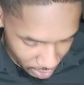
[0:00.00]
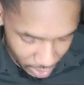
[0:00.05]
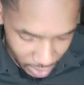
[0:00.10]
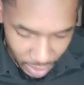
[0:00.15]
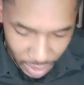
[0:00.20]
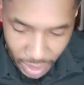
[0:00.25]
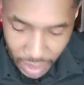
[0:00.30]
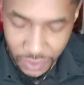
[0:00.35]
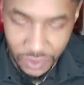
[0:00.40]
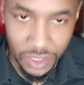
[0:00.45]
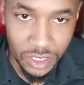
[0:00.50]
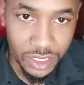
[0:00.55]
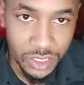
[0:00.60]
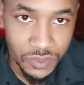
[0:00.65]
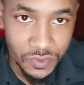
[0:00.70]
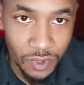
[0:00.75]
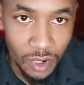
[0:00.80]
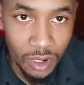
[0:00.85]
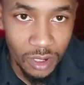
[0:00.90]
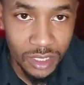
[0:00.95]
And then as
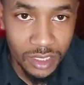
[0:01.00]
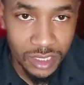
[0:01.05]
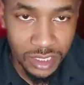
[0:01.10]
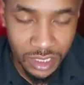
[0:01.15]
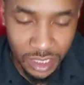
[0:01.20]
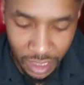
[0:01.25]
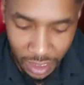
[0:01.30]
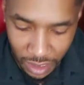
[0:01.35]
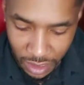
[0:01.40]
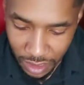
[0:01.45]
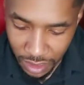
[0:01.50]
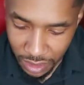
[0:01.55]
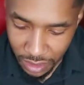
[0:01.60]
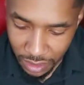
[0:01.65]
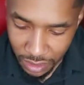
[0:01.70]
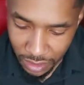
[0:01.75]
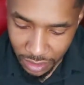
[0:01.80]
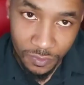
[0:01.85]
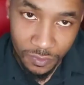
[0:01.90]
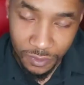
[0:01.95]
far as getting
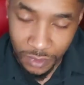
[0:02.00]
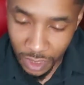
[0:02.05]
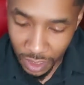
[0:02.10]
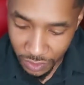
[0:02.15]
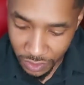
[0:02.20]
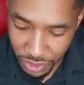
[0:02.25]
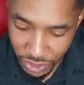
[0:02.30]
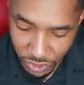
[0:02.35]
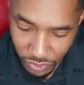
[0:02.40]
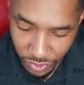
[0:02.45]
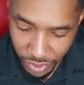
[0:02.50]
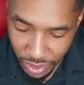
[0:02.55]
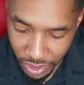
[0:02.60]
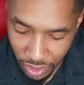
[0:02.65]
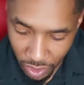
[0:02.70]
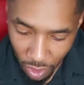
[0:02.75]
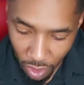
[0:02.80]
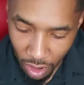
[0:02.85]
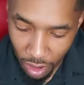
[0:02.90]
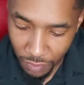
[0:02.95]
the screen
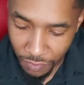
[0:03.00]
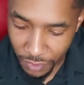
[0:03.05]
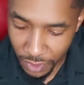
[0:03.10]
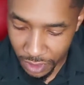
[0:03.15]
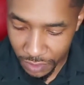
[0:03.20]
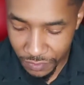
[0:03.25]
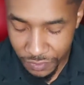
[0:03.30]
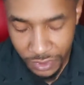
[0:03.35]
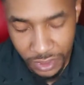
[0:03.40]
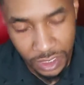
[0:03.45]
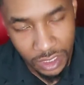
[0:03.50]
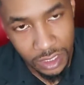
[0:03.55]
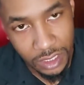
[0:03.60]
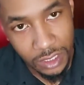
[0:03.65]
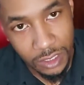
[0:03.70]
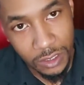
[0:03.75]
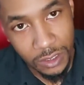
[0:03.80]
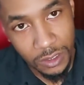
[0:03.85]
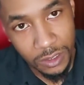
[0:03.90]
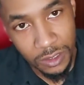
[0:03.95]
off of
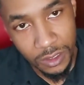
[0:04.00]
the